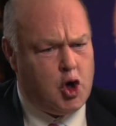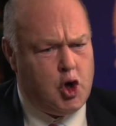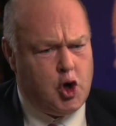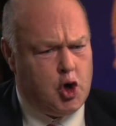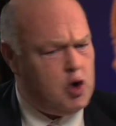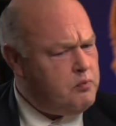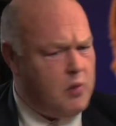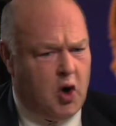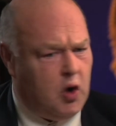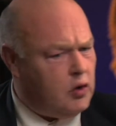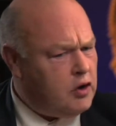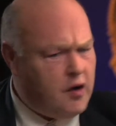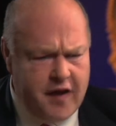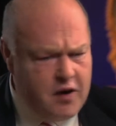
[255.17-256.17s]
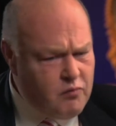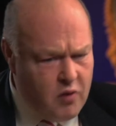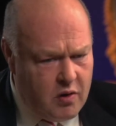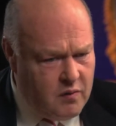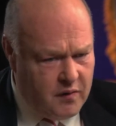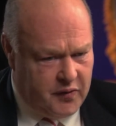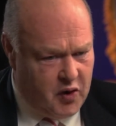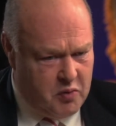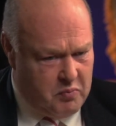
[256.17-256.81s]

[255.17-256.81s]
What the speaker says: Good bone, nothing wrong with their